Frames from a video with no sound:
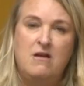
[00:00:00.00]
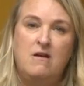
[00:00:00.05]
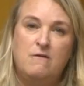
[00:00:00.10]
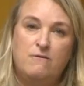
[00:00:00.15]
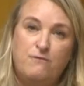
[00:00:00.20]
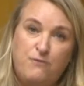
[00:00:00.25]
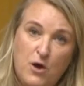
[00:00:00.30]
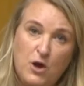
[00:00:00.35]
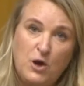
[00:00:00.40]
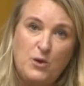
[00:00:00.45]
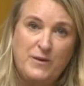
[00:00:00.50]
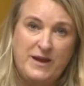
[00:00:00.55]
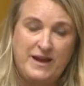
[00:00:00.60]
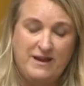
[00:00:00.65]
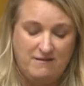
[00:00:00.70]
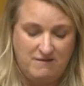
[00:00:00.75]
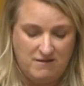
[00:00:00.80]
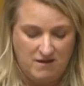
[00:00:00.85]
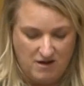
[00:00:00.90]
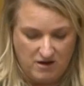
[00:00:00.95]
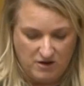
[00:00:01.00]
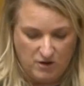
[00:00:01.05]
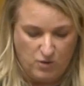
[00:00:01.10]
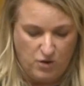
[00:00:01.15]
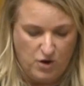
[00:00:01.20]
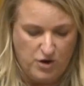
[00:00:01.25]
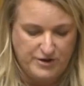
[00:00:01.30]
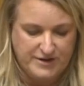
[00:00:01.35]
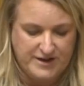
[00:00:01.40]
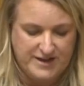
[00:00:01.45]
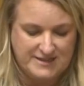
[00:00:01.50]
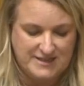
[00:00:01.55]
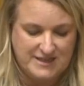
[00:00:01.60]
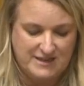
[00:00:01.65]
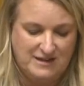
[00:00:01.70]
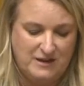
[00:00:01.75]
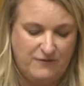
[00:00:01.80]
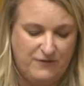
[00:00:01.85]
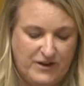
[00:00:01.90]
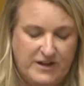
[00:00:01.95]
following, I quote, a
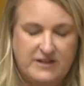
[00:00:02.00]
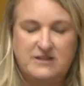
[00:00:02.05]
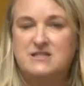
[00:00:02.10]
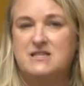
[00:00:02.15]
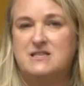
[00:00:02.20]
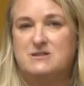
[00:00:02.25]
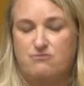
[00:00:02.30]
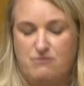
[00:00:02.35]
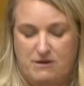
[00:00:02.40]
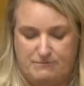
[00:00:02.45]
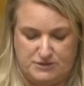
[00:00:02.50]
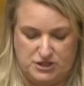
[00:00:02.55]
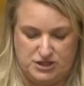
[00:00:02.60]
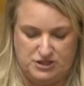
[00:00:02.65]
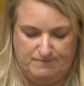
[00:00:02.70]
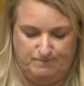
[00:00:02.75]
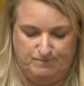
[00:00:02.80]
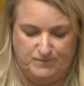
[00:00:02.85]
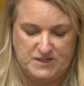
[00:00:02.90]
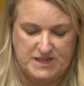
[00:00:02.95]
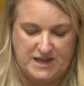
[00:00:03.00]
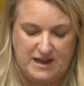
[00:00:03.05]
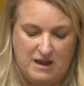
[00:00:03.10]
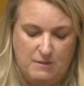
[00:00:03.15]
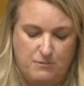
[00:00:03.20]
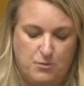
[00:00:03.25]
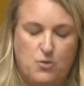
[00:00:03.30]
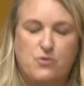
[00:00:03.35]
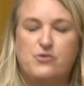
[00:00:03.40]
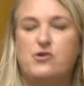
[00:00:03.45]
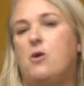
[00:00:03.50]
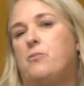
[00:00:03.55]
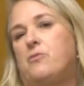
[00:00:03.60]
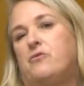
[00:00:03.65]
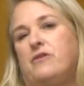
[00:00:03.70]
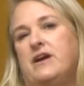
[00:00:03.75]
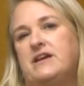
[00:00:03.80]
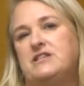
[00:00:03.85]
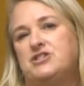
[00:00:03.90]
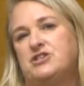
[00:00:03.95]
significant disruption to airport
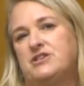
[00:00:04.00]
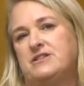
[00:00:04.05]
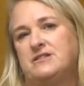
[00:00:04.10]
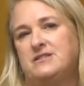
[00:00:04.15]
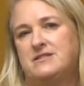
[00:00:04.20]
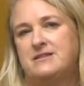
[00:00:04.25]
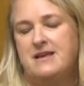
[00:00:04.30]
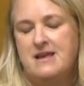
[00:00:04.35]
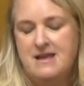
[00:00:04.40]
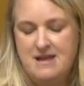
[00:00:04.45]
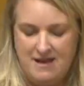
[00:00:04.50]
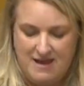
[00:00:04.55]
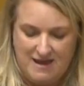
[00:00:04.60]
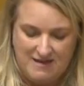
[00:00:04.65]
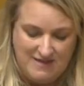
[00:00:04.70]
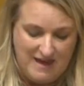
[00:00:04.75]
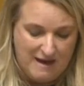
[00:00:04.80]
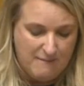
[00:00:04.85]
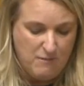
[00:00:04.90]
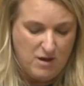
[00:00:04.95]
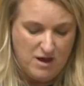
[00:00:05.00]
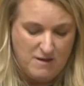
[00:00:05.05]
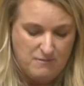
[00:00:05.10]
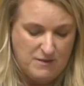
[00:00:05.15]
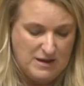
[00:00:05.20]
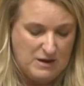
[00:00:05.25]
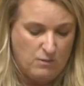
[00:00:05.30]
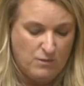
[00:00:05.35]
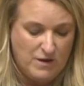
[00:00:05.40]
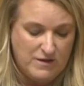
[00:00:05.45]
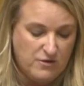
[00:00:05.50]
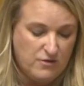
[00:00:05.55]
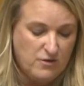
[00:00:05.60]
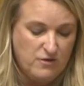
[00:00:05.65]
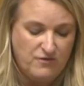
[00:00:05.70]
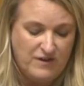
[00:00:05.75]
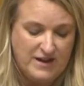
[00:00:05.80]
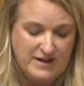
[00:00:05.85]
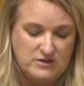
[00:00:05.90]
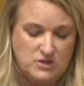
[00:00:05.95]
operations, and that might be a weather
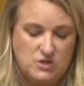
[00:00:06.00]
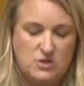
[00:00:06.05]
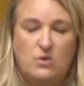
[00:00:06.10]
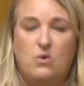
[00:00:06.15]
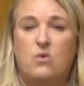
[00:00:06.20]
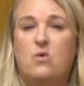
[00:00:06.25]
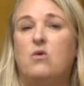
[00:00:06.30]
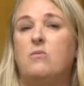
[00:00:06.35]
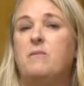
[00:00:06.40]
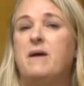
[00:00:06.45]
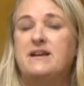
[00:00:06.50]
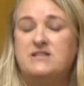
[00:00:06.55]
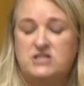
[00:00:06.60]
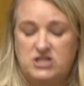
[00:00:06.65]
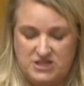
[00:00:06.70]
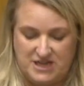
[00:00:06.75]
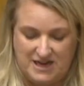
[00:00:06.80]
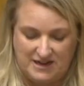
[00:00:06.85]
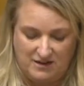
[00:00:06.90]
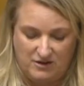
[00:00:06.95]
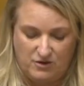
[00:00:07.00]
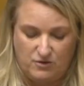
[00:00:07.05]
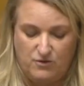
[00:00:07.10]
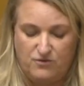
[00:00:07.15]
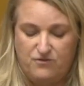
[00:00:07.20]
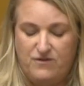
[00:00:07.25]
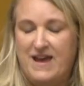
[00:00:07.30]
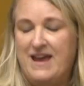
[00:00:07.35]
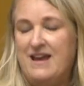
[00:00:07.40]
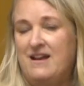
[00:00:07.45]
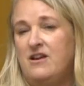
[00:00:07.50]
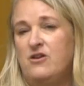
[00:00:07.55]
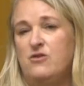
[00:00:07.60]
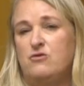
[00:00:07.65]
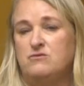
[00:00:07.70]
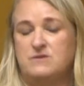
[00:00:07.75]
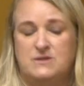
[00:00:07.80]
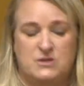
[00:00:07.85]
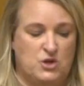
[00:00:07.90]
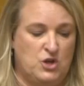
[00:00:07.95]
event or a major technical failure
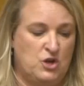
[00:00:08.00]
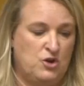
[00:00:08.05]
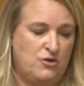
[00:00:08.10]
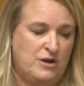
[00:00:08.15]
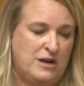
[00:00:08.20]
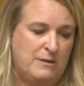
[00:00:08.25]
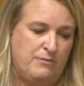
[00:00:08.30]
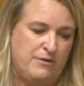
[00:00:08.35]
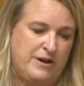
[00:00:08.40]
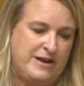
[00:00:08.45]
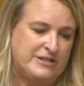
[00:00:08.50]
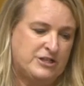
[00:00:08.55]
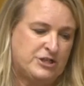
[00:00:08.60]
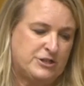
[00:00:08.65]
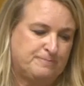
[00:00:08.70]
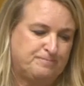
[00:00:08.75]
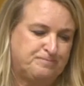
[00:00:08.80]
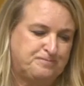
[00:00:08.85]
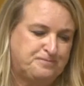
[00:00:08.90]
or security breach.